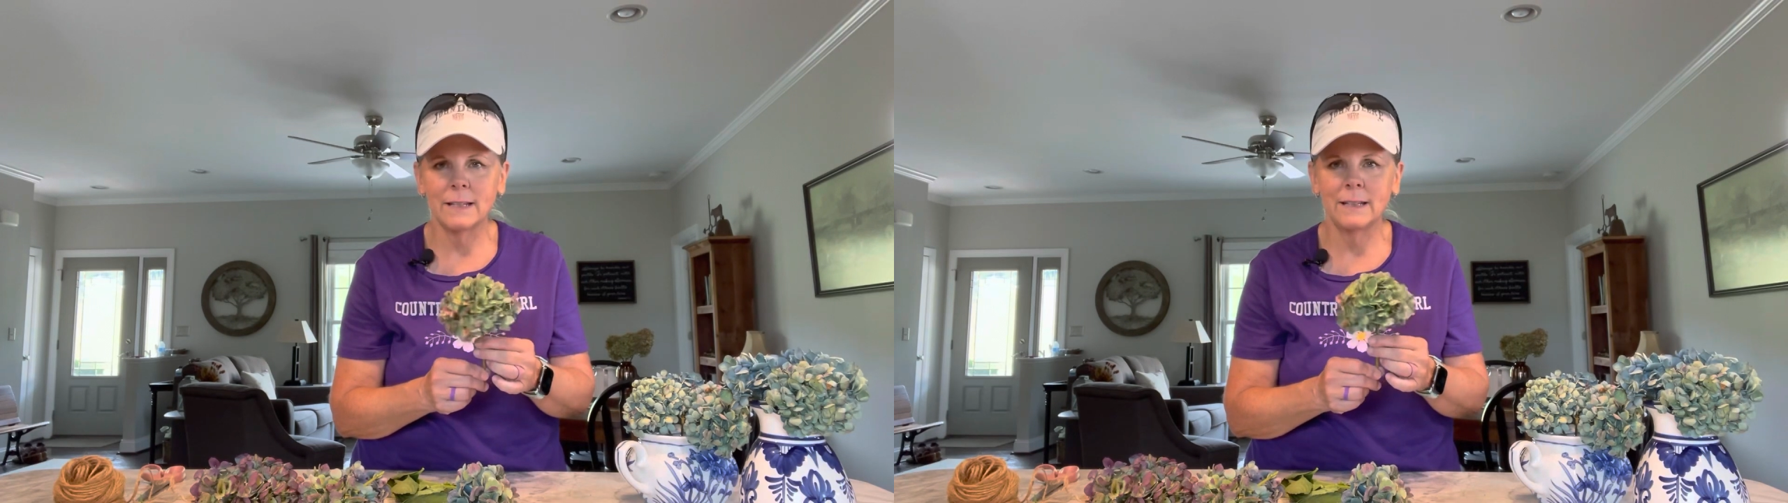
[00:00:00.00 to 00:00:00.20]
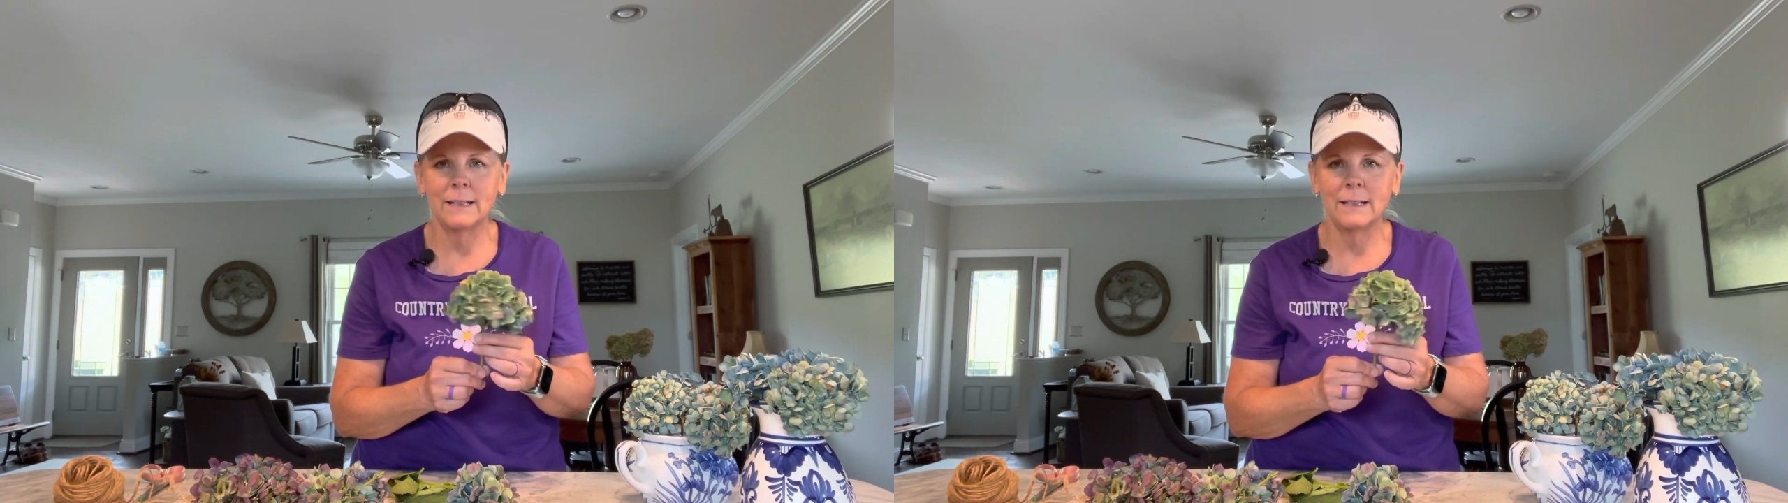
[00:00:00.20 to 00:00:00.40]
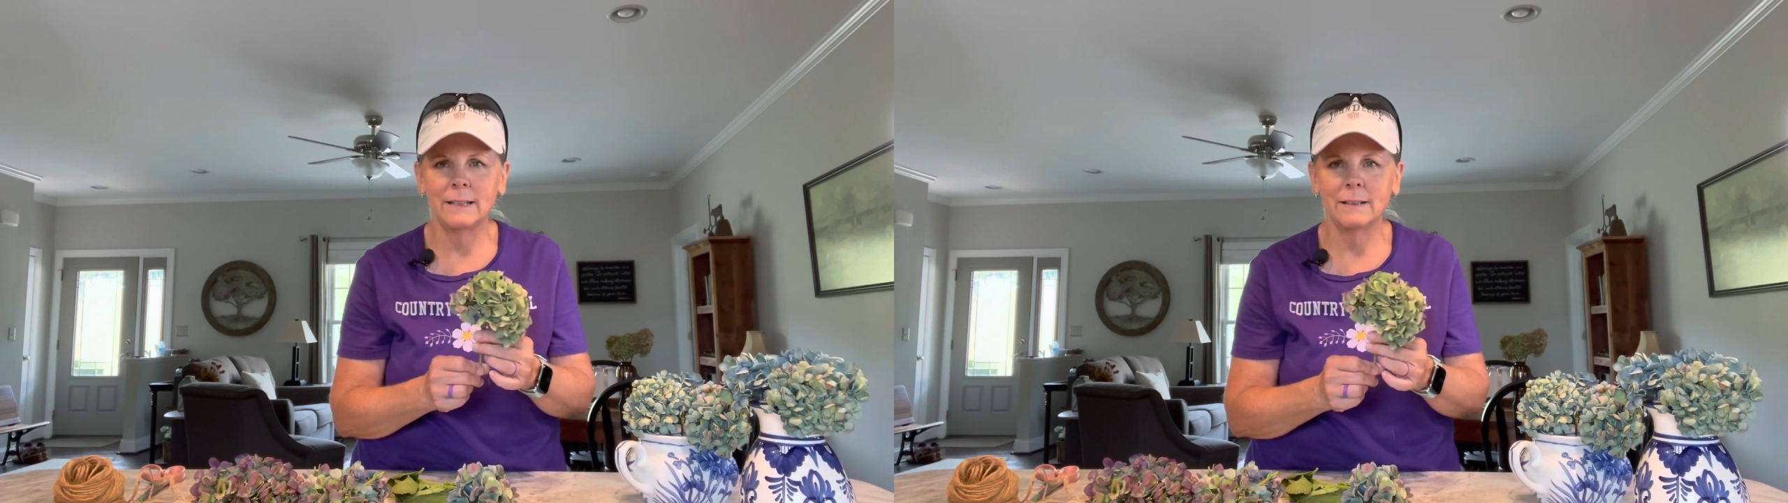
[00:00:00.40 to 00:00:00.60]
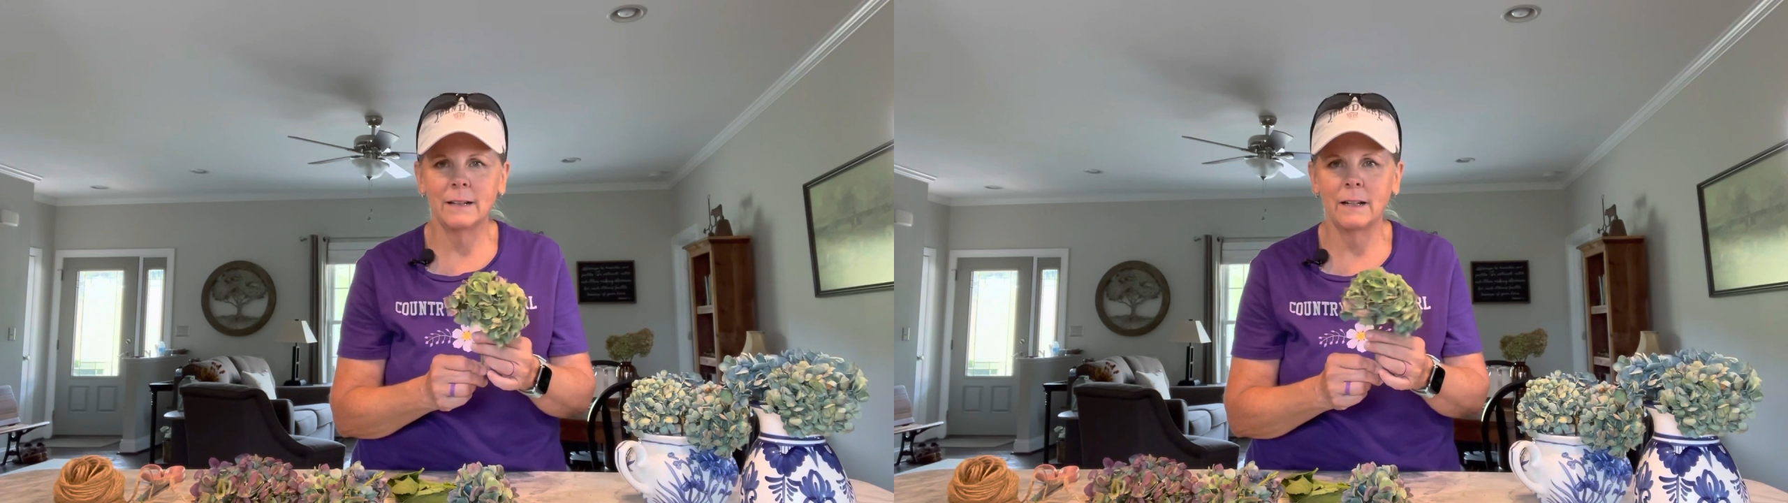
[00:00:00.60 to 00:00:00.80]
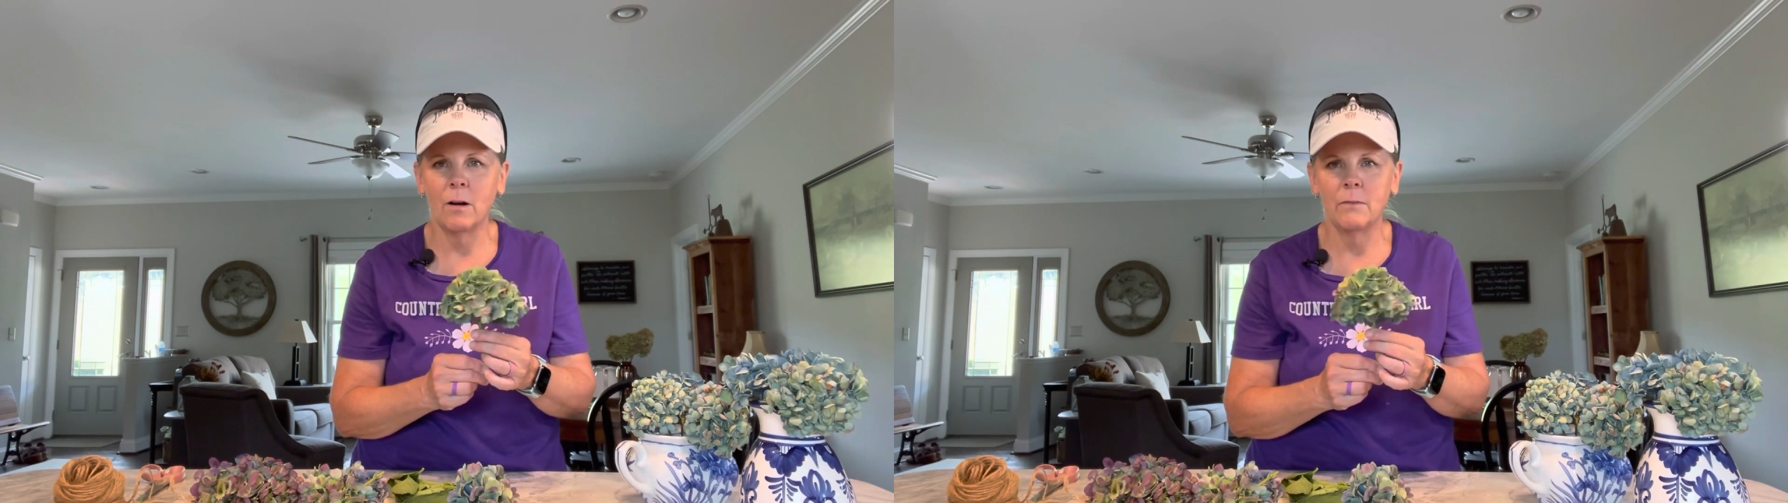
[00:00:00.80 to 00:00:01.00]

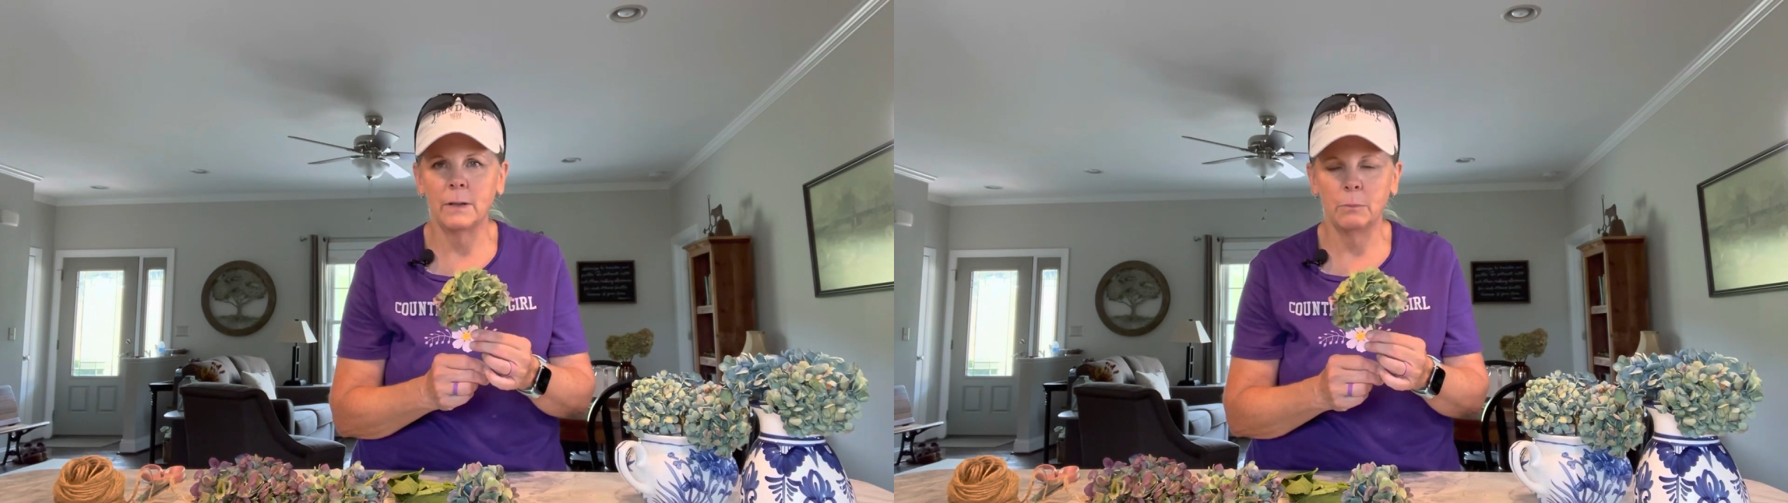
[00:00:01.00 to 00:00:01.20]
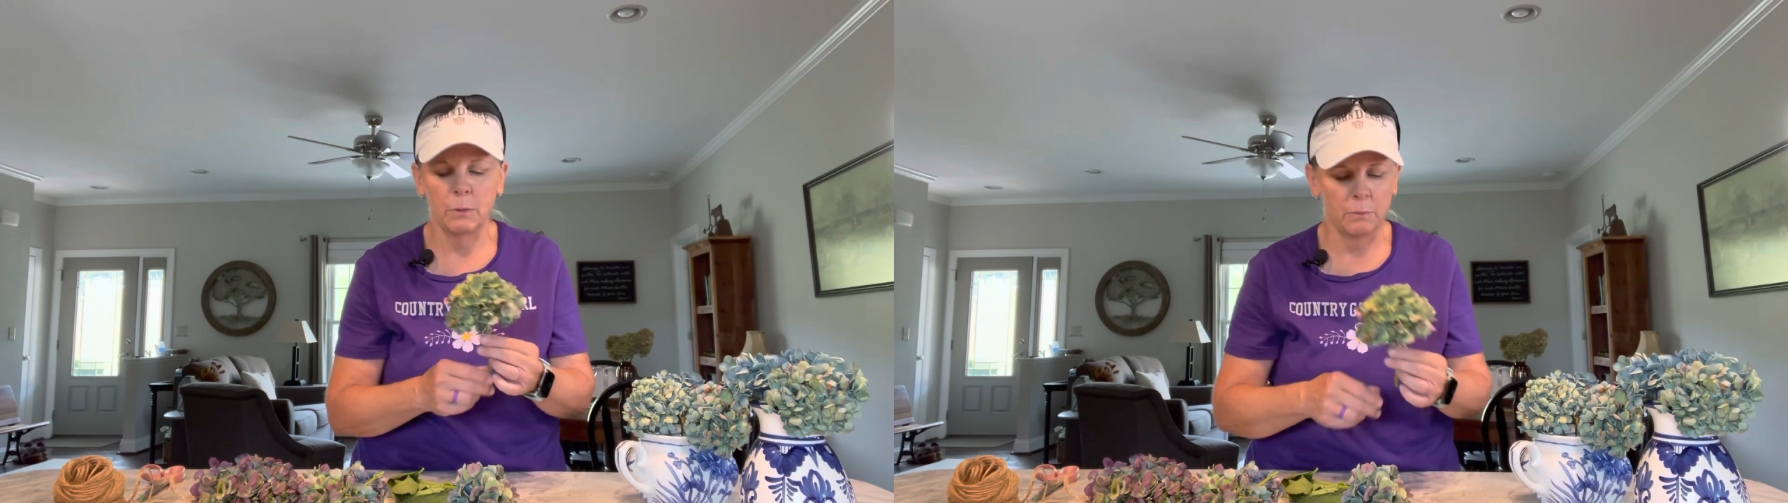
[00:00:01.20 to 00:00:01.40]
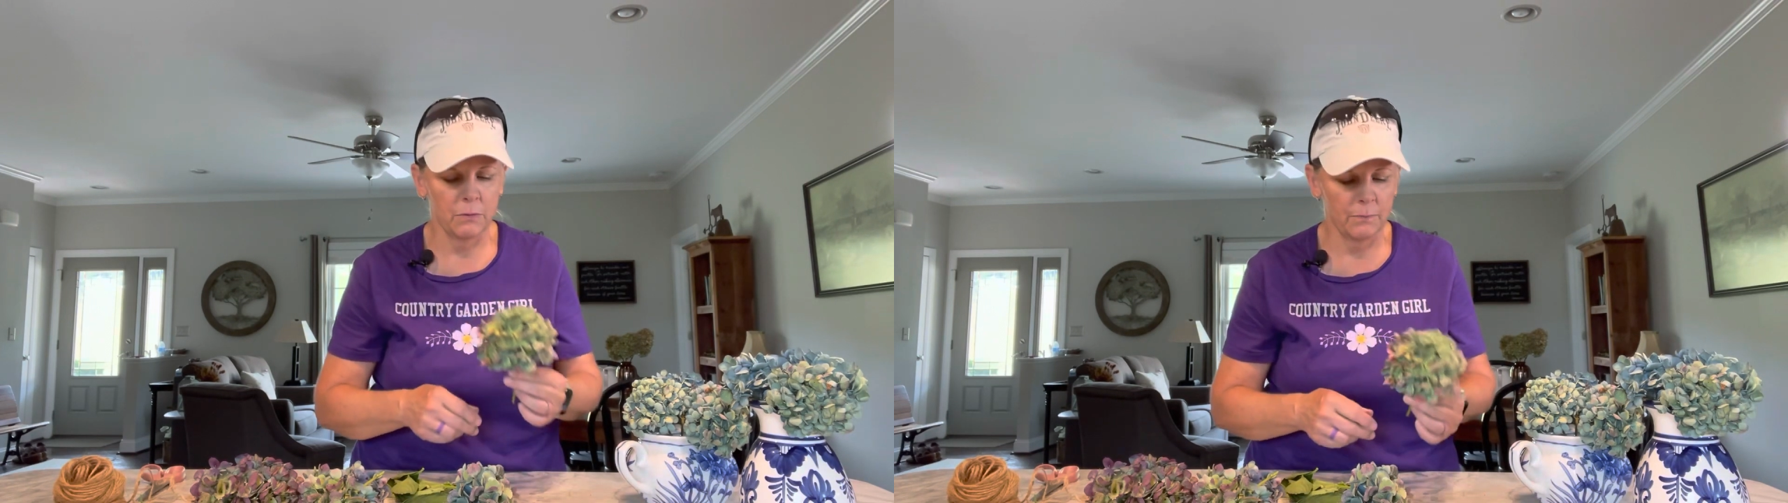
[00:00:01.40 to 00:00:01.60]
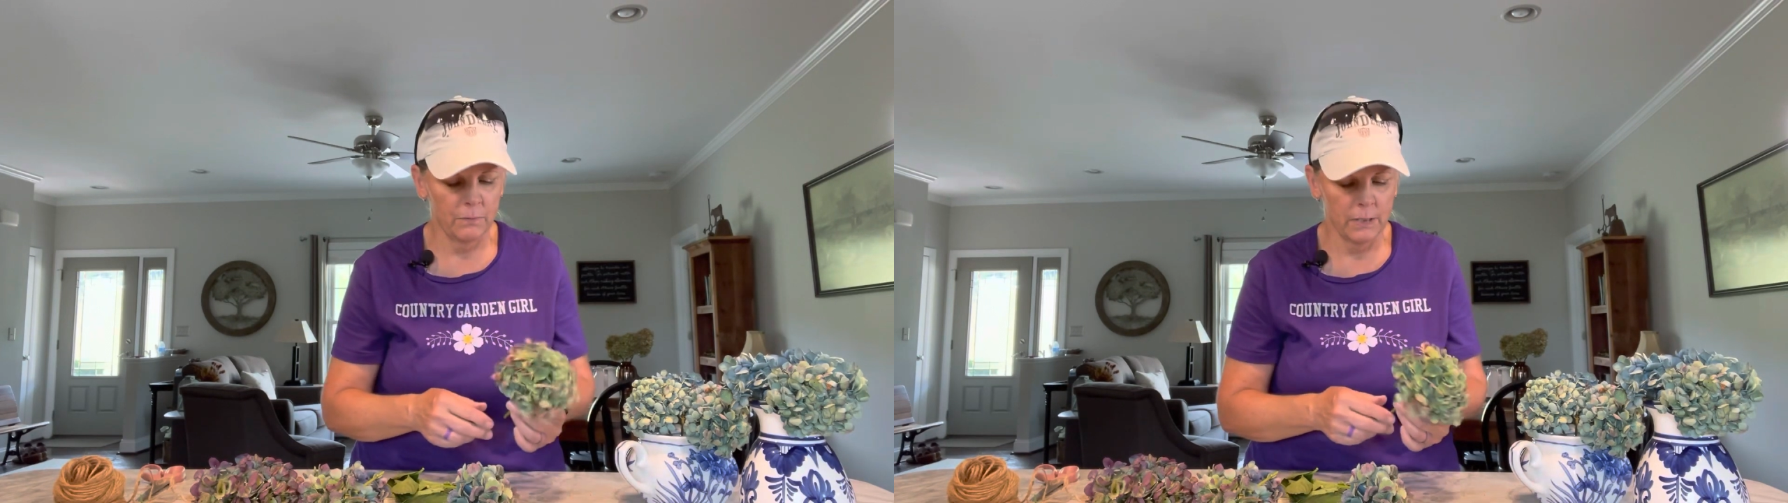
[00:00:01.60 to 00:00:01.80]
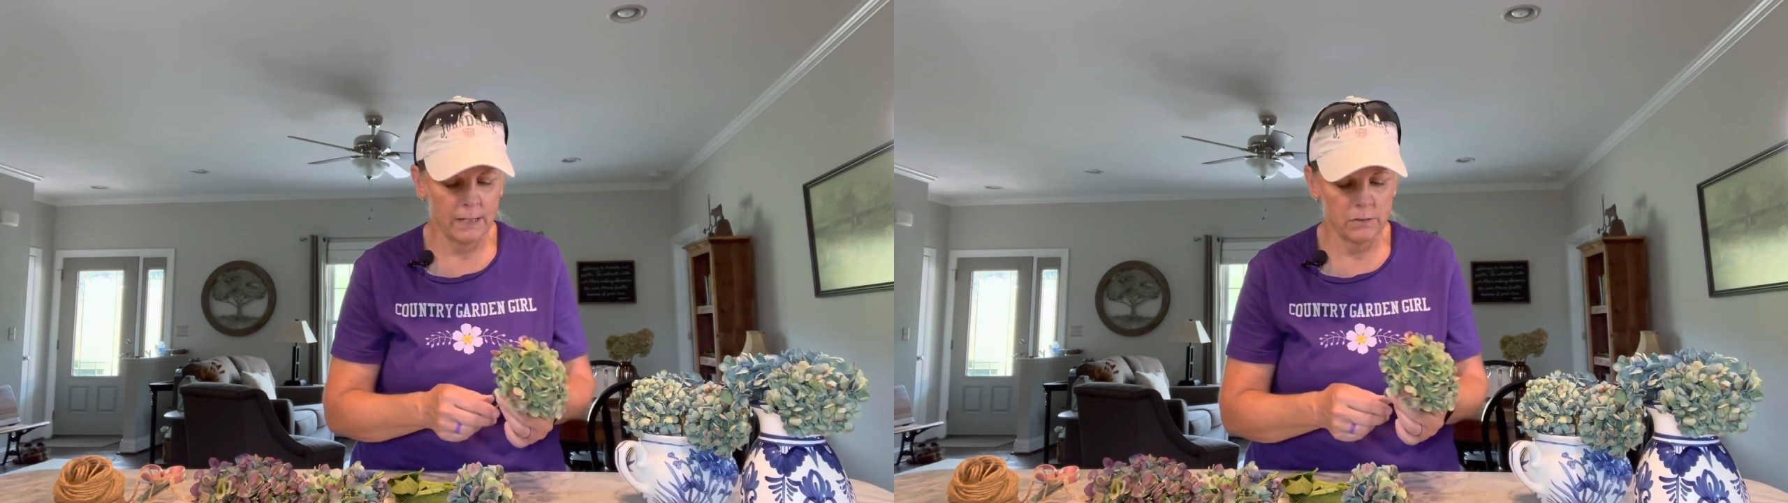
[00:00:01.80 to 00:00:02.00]
cutting off any blooms
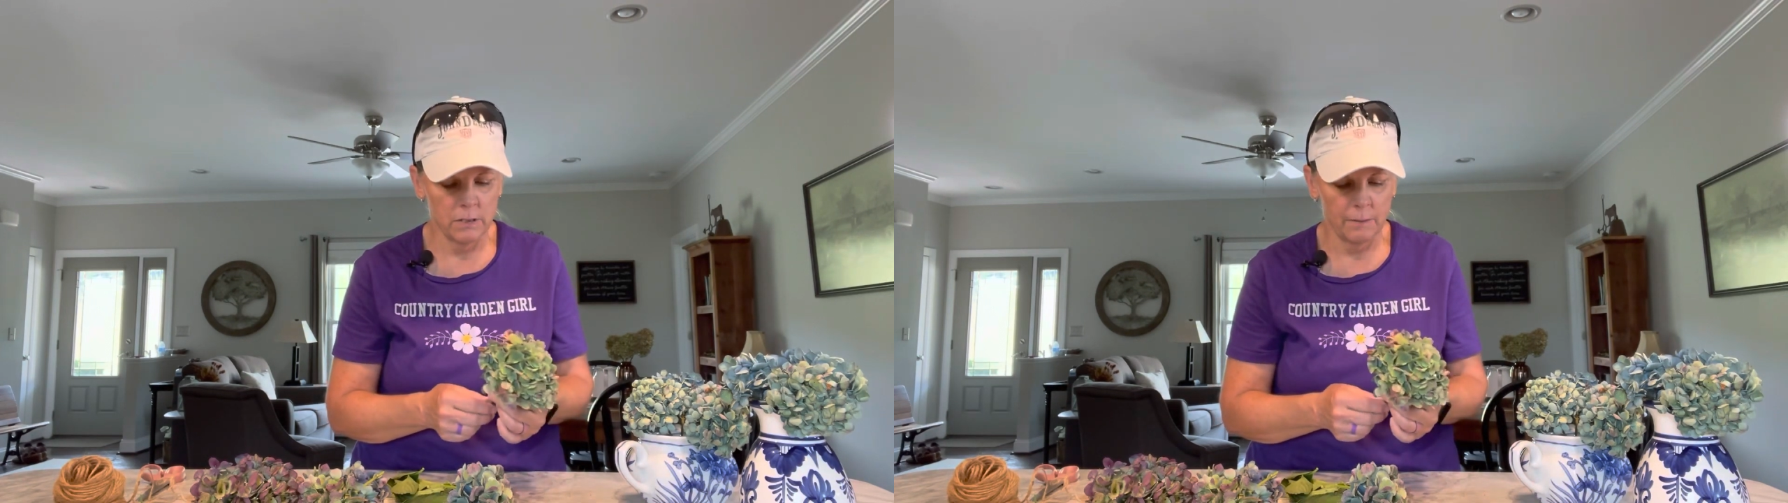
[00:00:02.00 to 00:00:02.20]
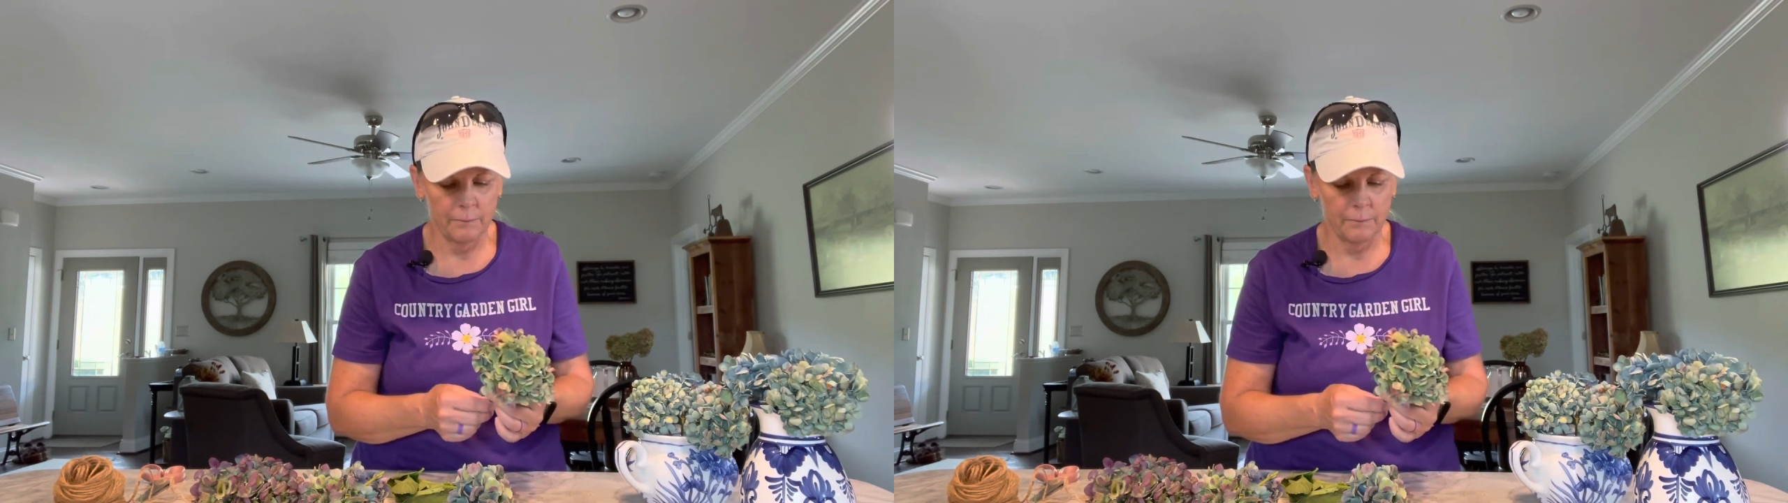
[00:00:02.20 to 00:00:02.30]
for next year.